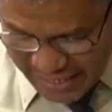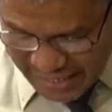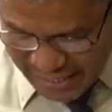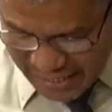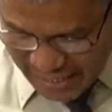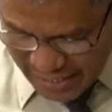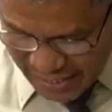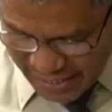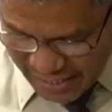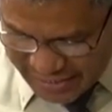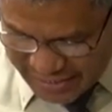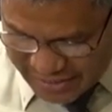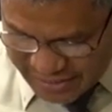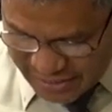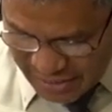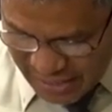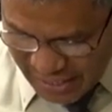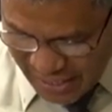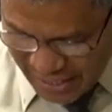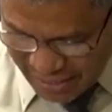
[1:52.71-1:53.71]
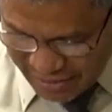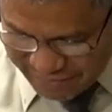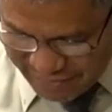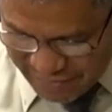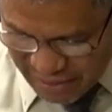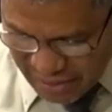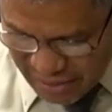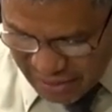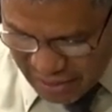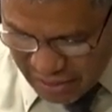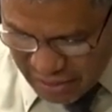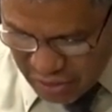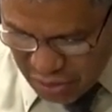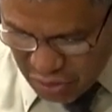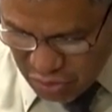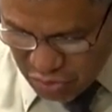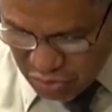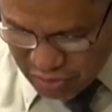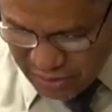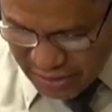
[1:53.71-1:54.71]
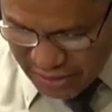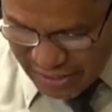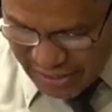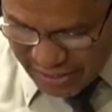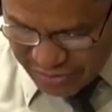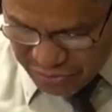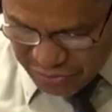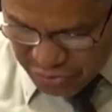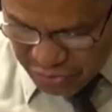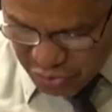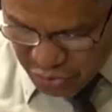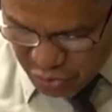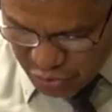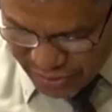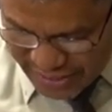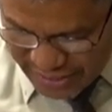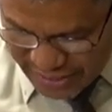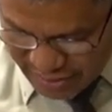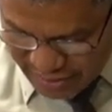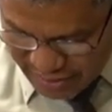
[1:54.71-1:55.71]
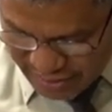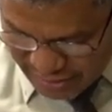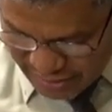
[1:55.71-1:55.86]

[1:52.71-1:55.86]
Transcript: Let's have a look and read